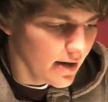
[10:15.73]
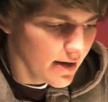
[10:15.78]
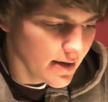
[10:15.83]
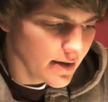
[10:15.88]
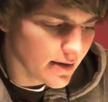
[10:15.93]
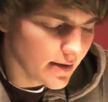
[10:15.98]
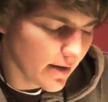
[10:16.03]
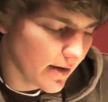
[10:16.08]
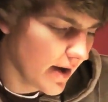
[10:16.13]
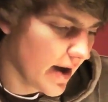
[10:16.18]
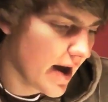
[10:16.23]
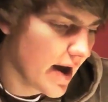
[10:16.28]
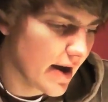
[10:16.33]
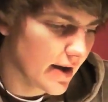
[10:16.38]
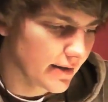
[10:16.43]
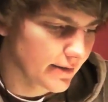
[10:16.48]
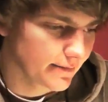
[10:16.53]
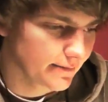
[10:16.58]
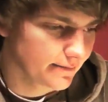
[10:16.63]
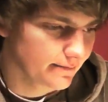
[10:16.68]
So yeah,
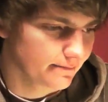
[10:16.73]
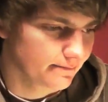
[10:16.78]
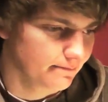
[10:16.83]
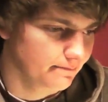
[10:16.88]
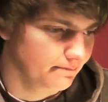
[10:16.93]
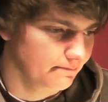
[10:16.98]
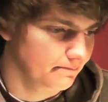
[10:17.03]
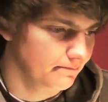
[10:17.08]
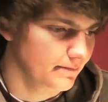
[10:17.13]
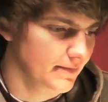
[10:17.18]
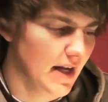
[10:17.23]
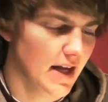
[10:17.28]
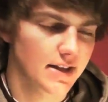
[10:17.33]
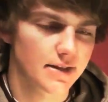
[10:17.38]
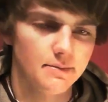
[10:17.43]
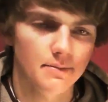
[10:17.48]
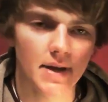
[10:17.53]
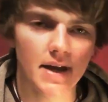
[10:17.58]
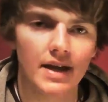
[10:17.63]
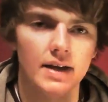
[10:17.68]
that's
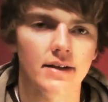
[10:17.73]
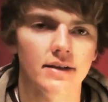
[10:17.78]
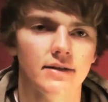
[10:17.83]
me.